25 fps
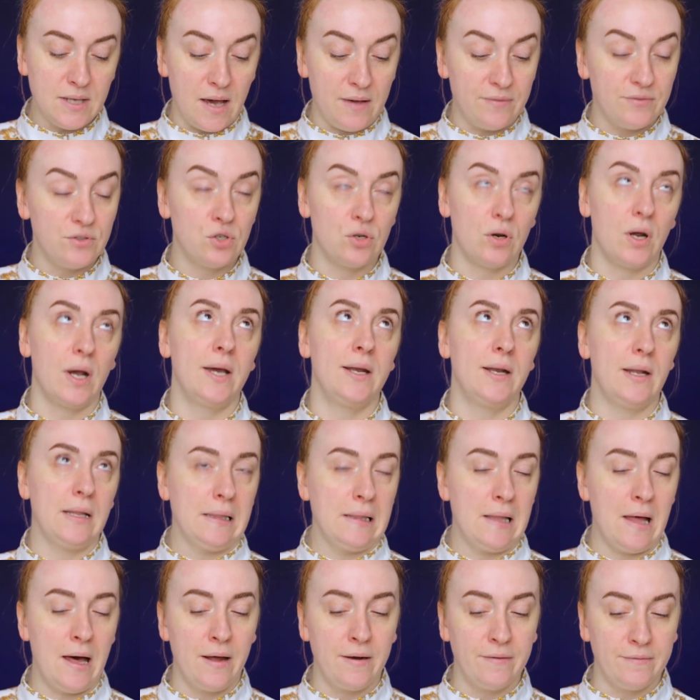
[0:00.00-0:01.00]
I've tried a
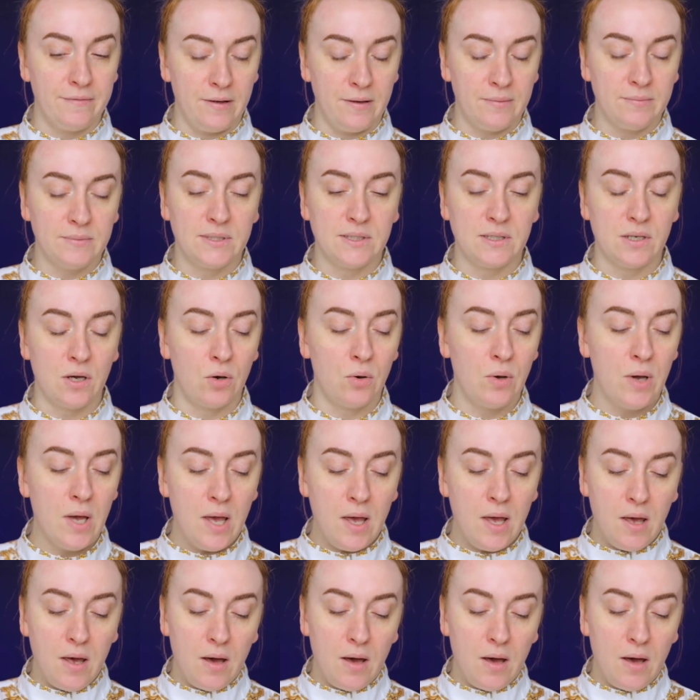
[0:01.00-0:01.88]
lot of them, so